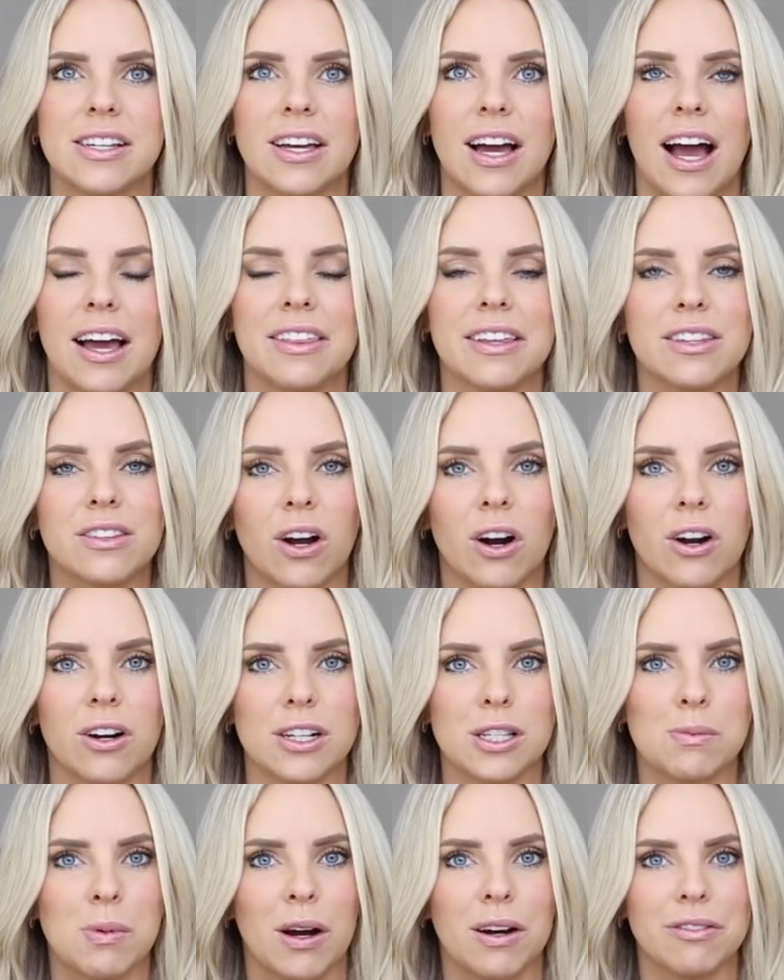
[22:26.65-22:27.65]
I think the
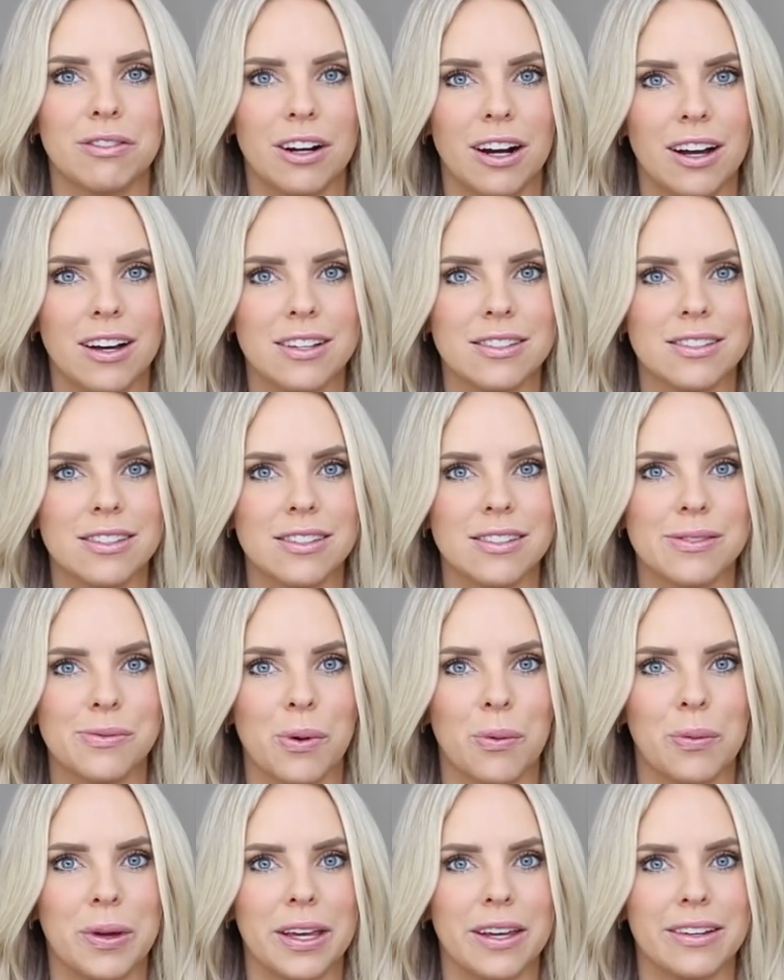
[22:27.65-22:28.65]
hardest part for us is
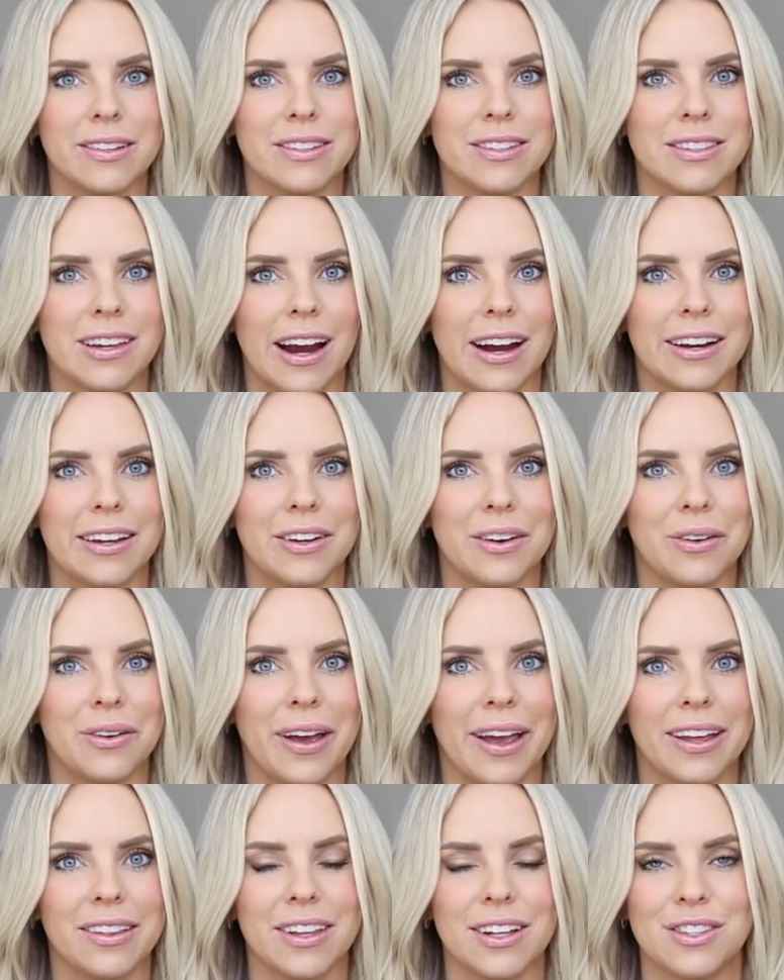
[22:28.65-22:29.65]
when we decided,
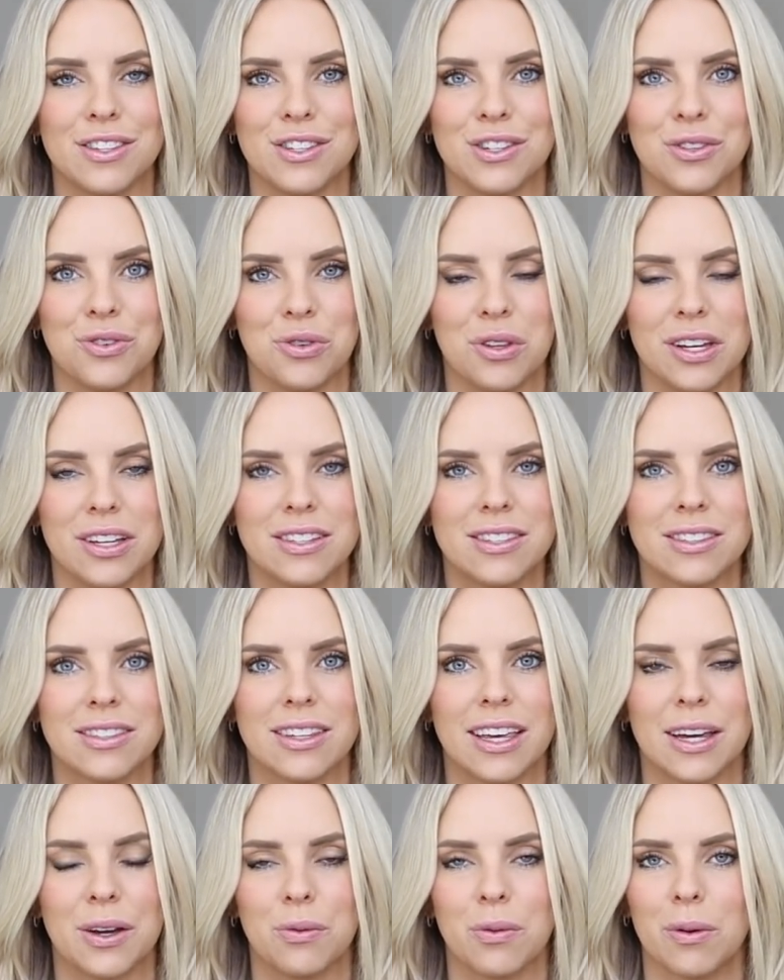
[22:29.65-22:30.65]
okay, let's do this,
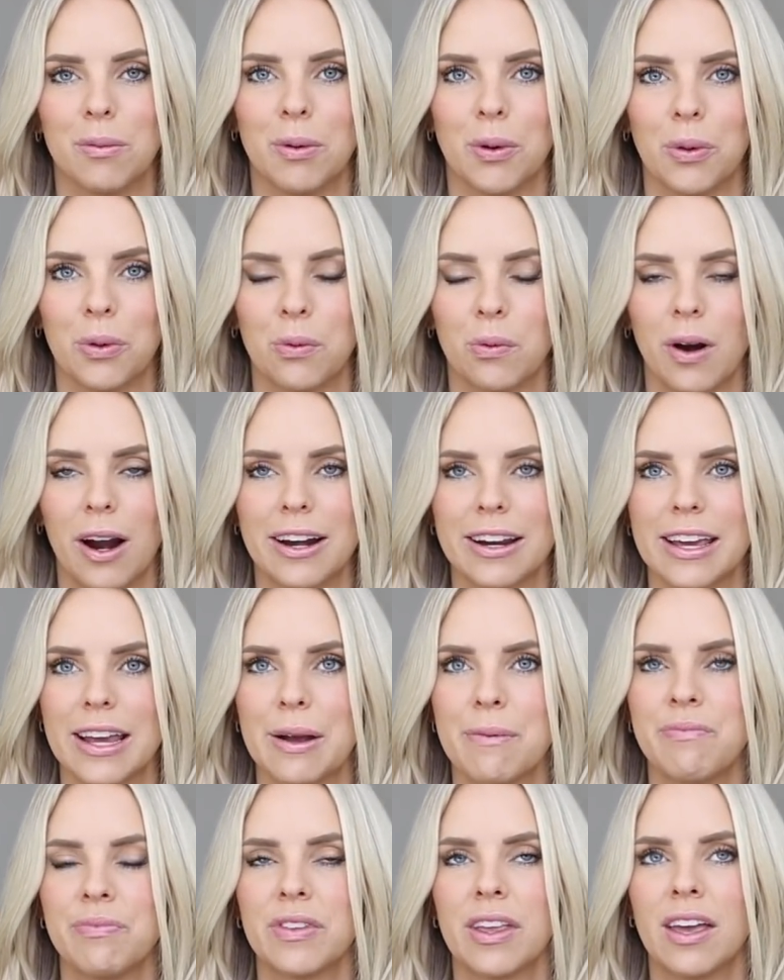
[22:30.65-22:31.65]
like we're both
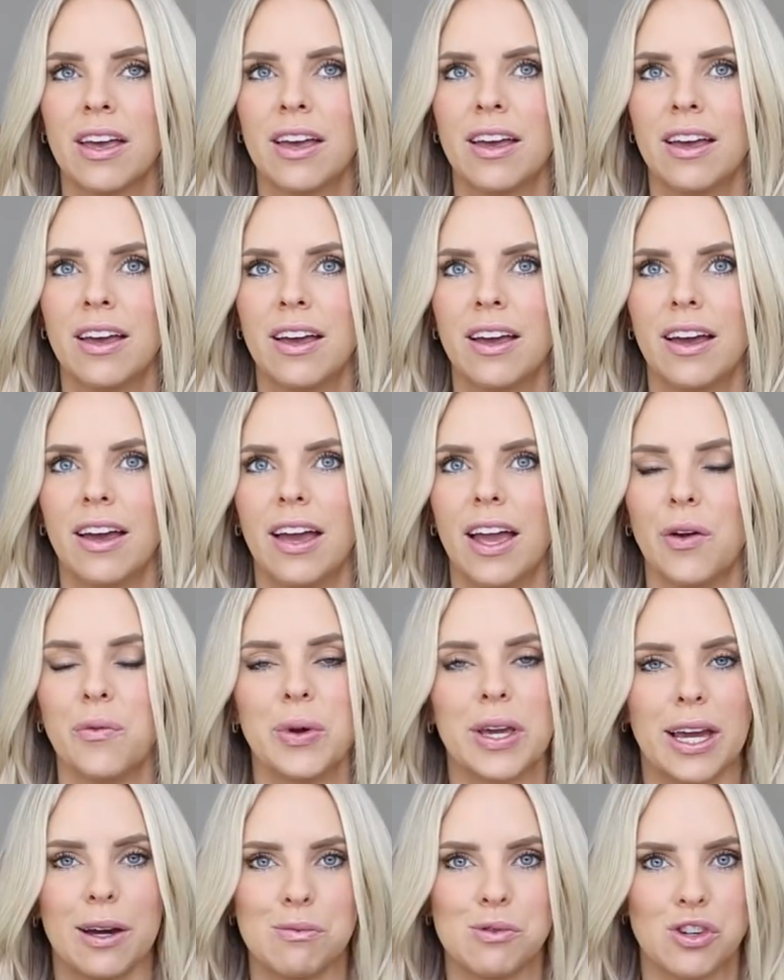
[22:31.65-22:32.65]
ready, and
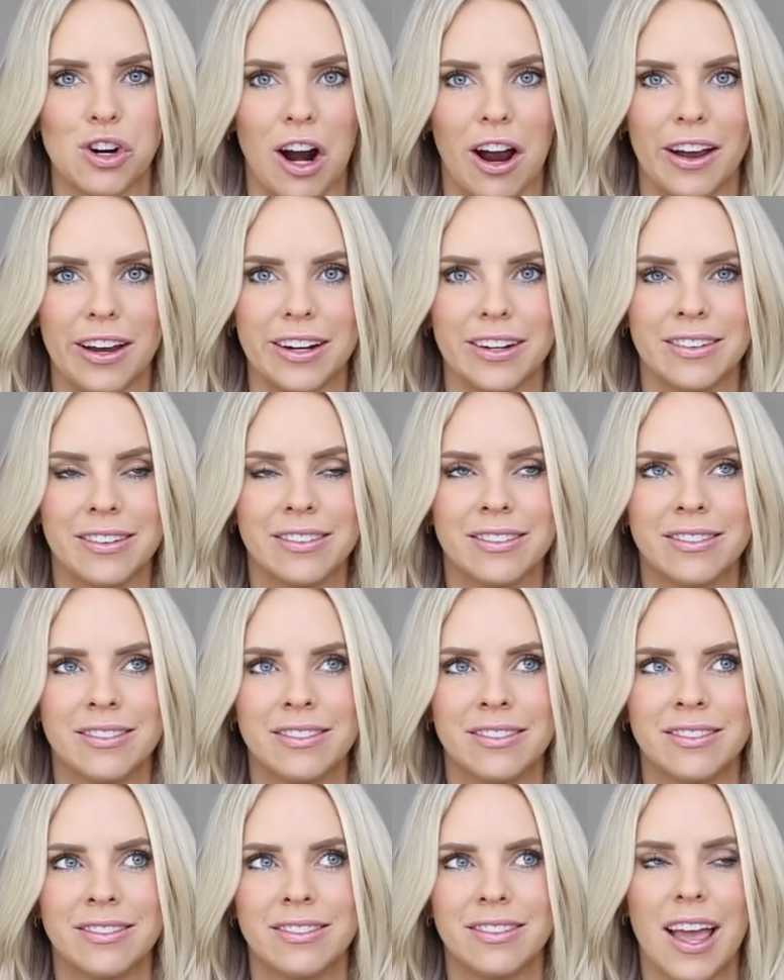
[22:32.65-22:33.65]
we kept trying,
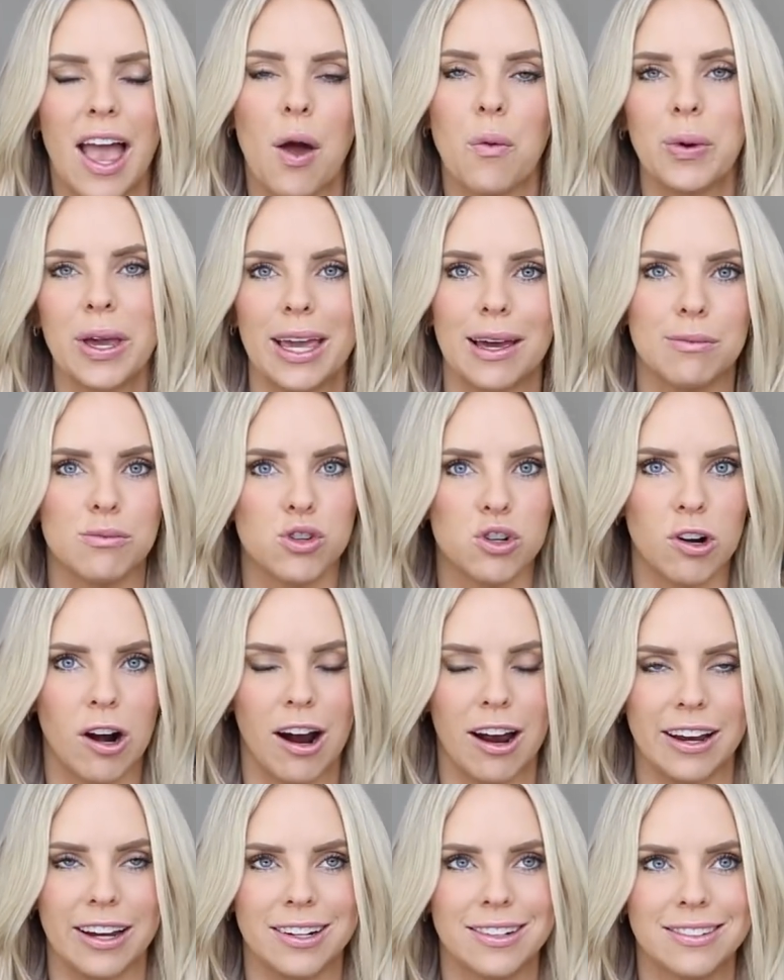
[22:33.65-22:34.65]
and we kept
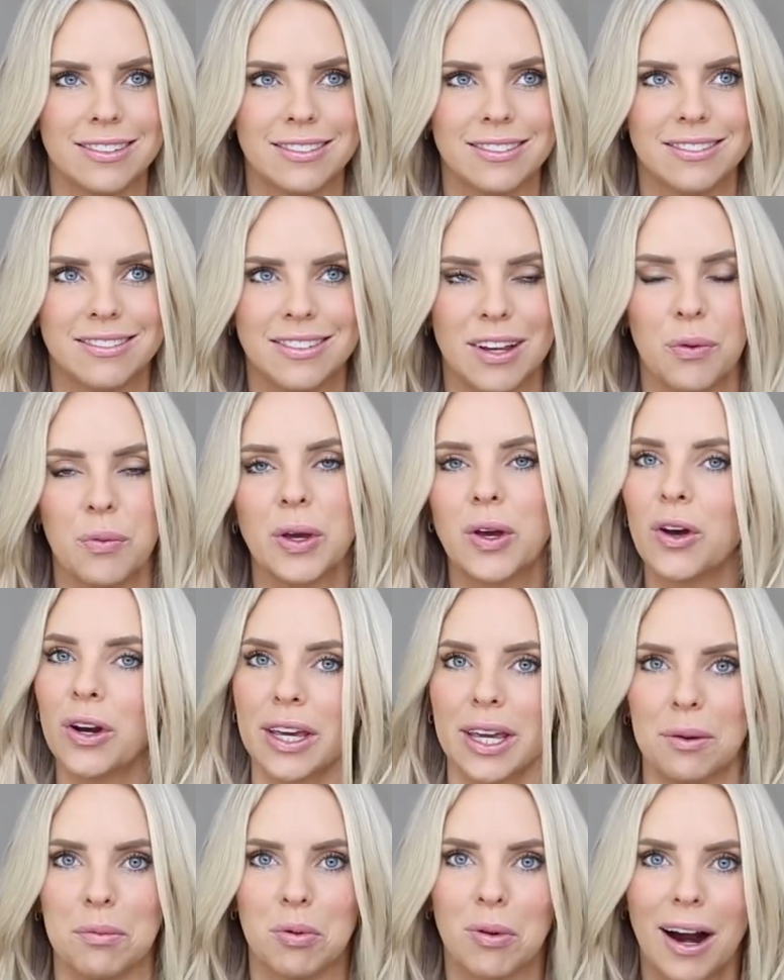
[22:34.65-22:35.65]
trying, and we
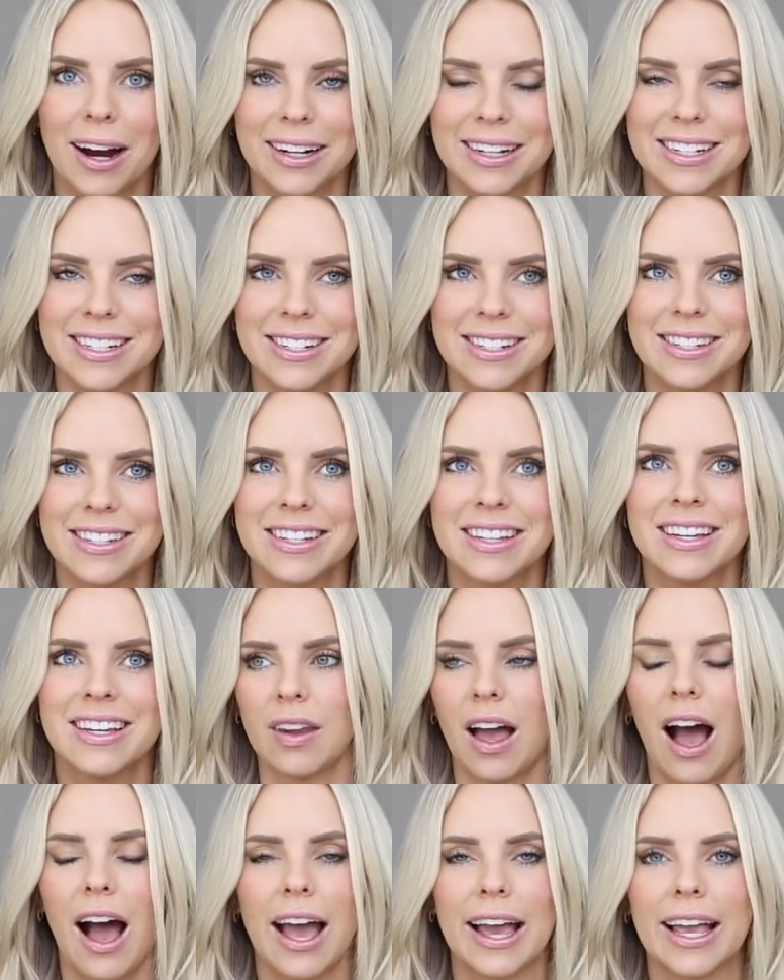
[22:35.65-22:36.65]
couldn't get pregnant.
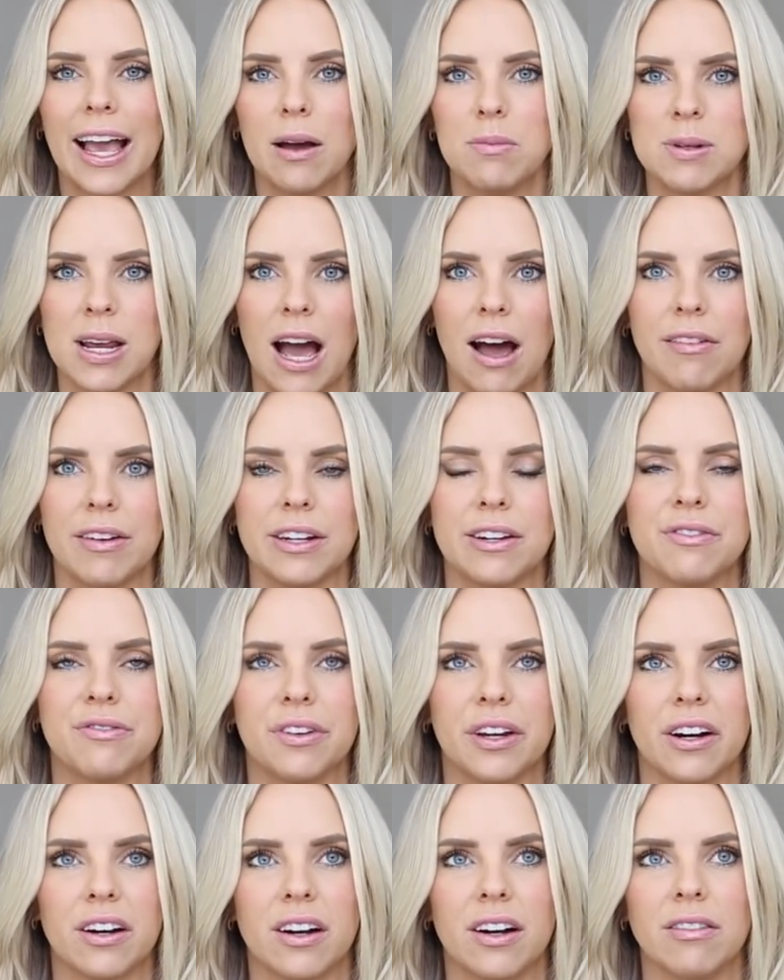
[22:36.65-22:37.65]
I kept having a
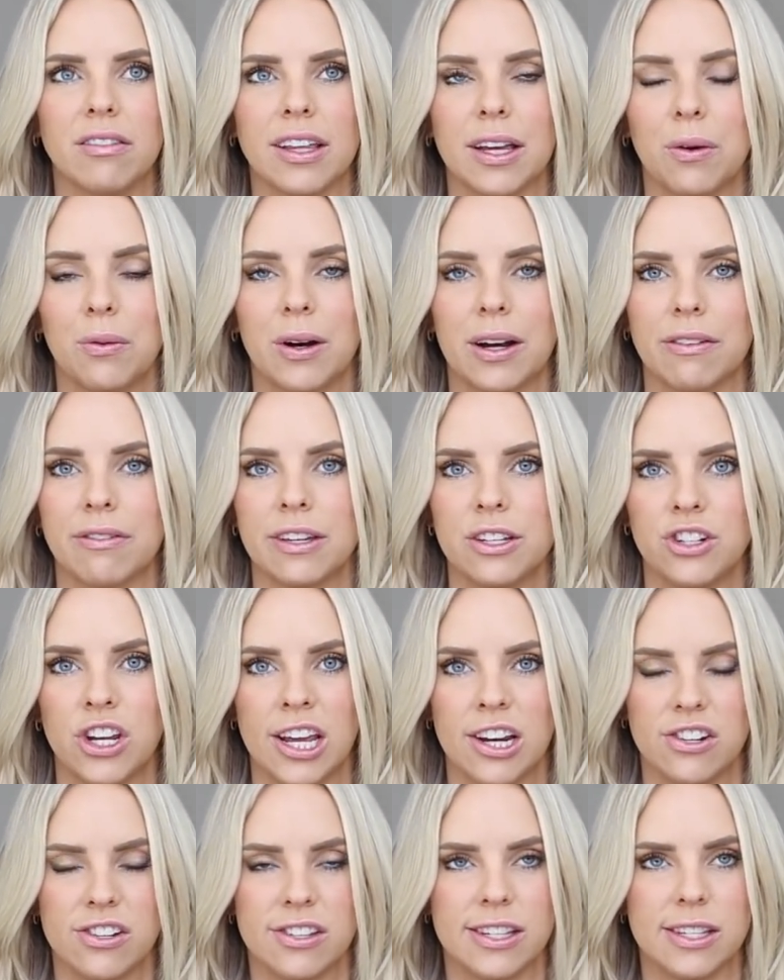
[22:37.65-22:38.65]
fear of like, what if he
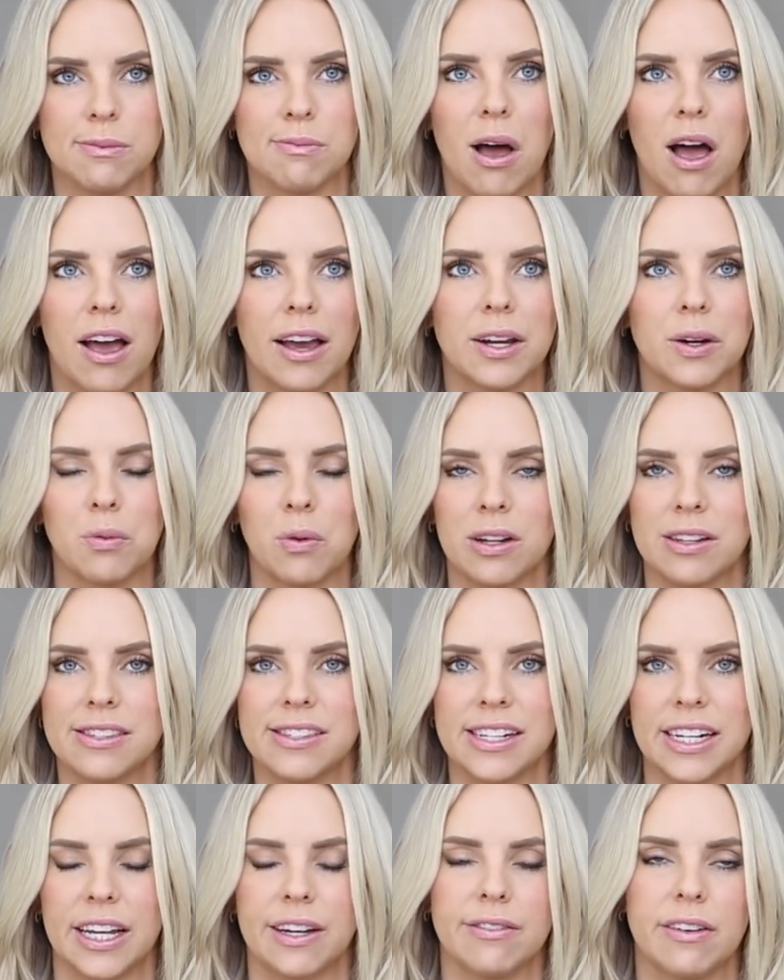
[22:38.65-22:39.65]
changes his mind and wants
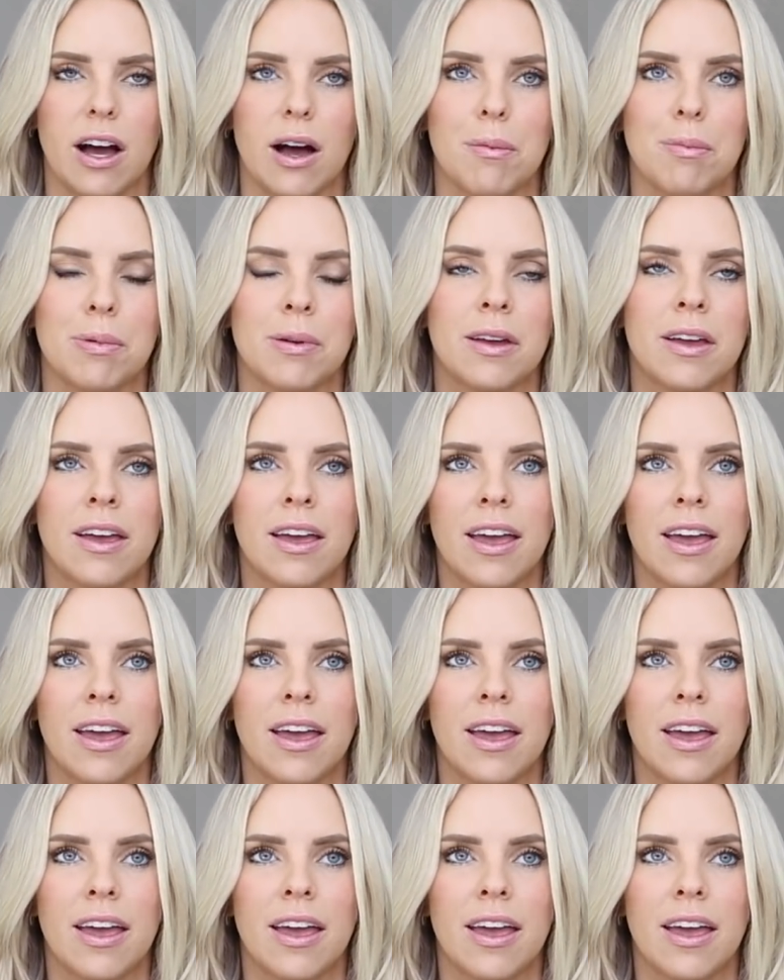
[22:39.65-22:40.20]
to give up?